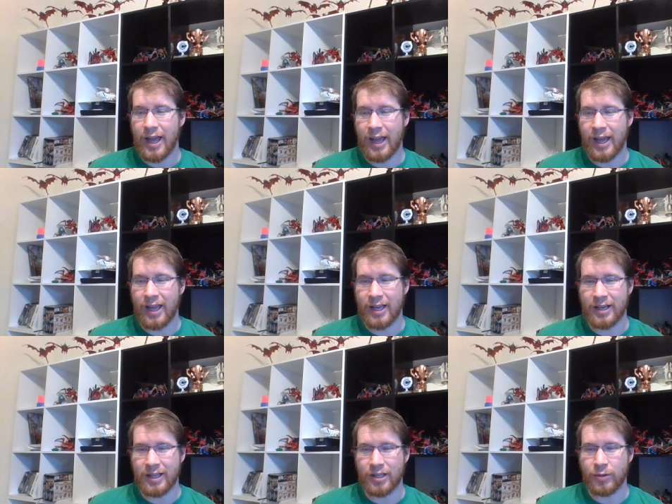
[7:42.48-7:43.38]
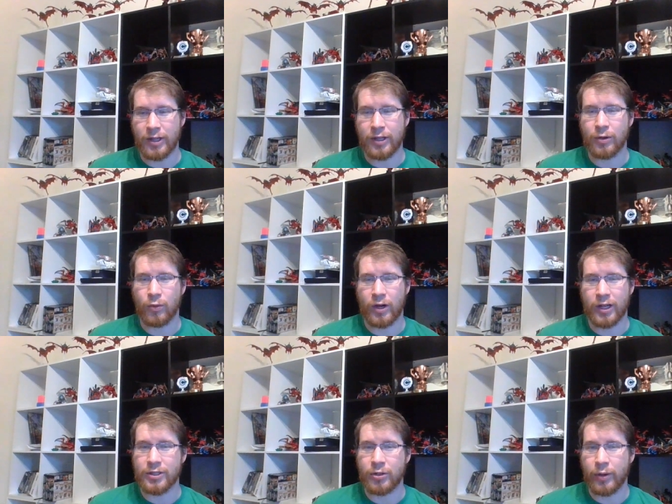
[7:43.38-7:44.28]
and you either
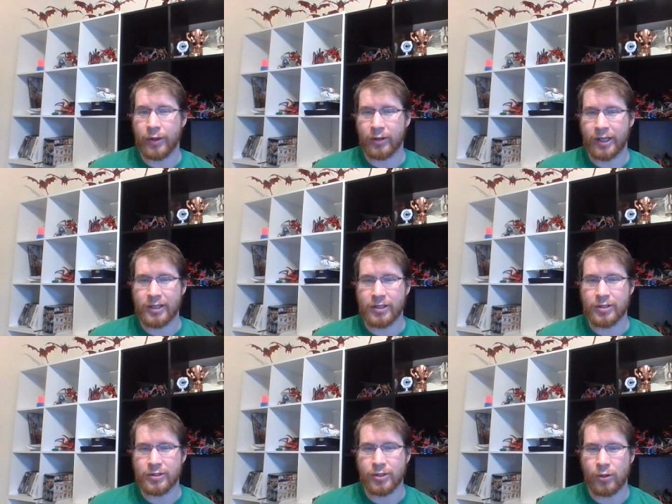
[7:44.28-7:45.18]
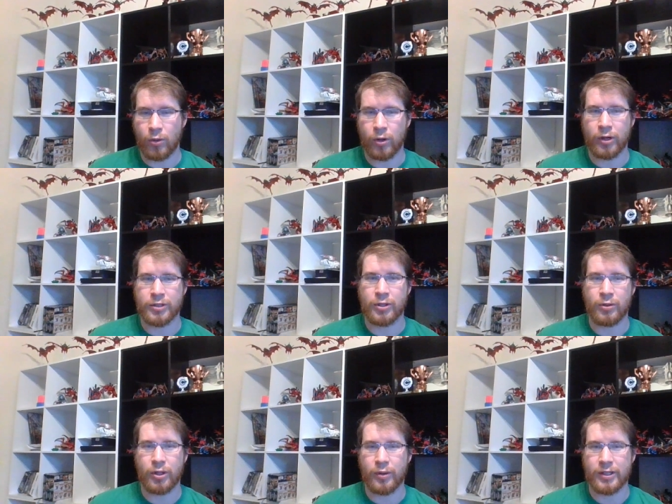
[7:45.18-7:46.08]
want two other lictors or two
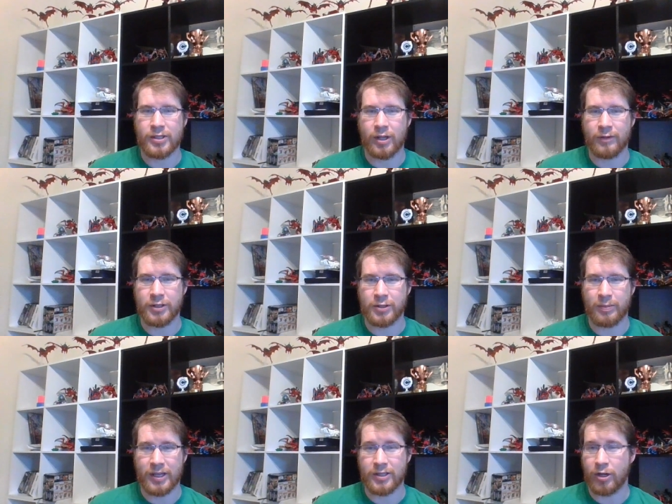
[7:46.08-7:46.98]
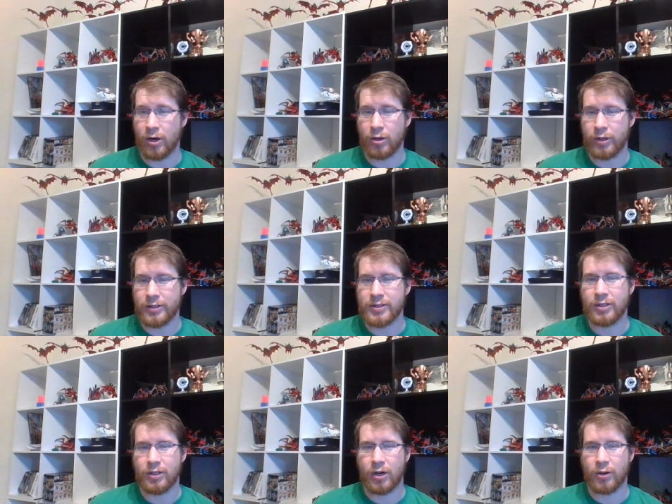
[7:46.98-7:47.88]
units of just base gargoyles.
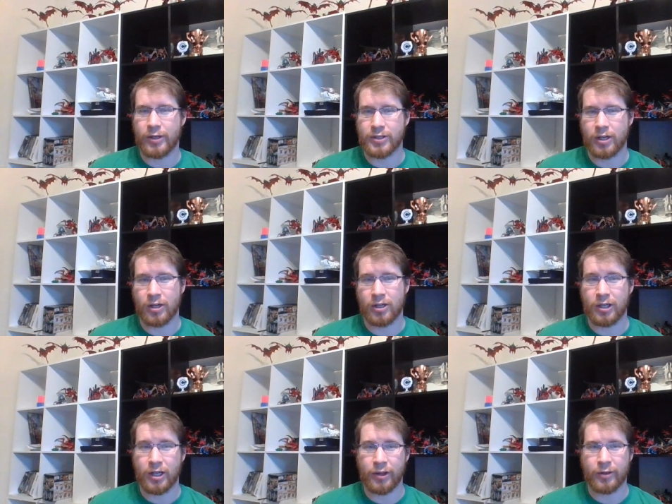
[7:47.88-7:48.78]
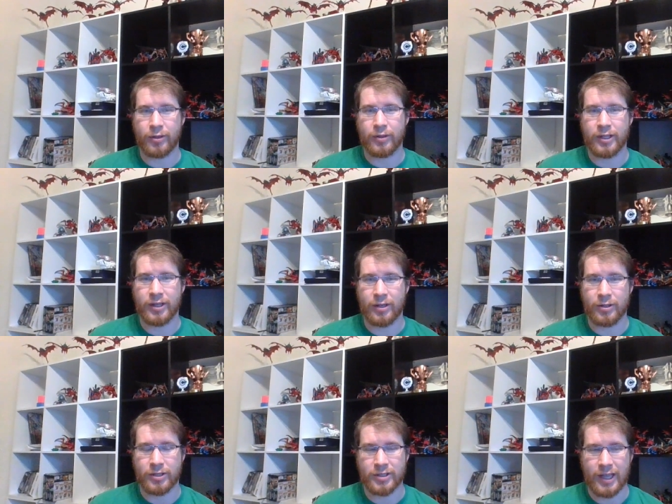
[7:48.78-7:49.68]
Gargoyles are our other unit that are
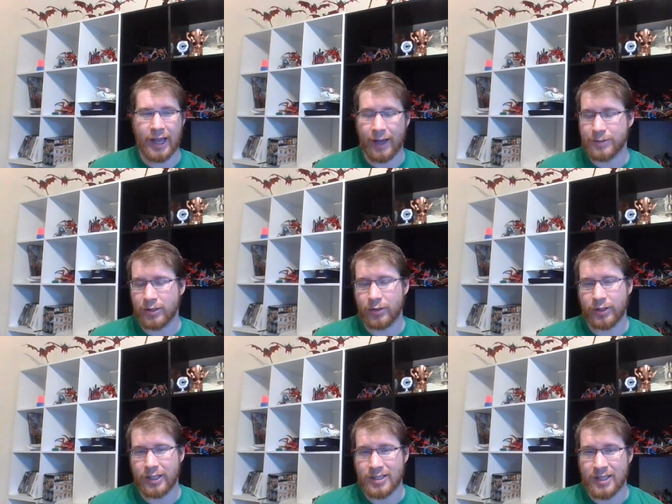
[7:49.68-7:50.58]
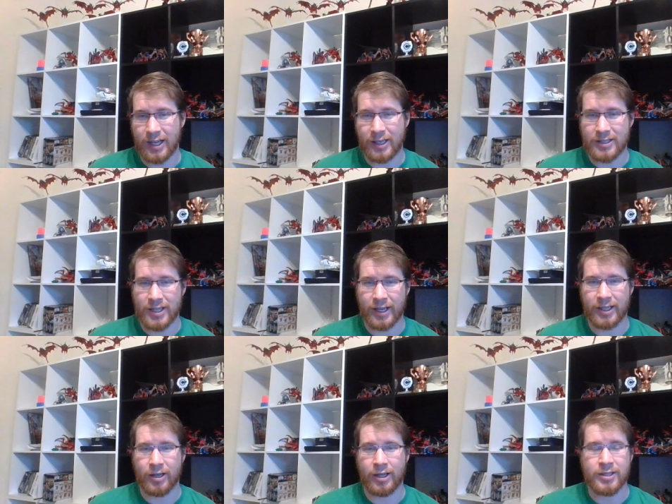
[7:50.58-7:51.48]
just absolutely insane at
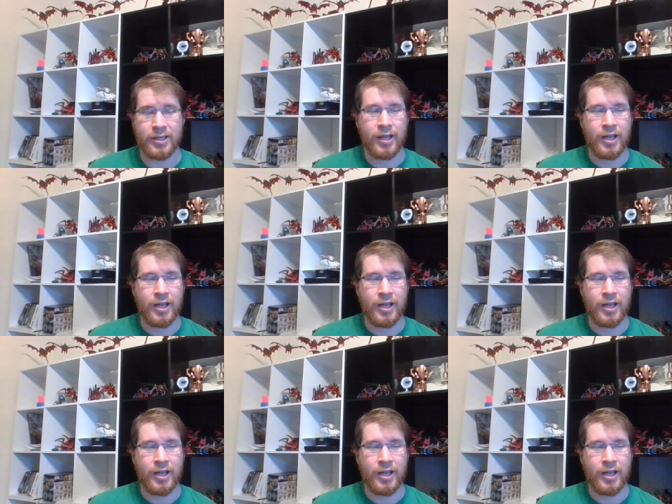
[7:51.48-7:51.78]
secondaries.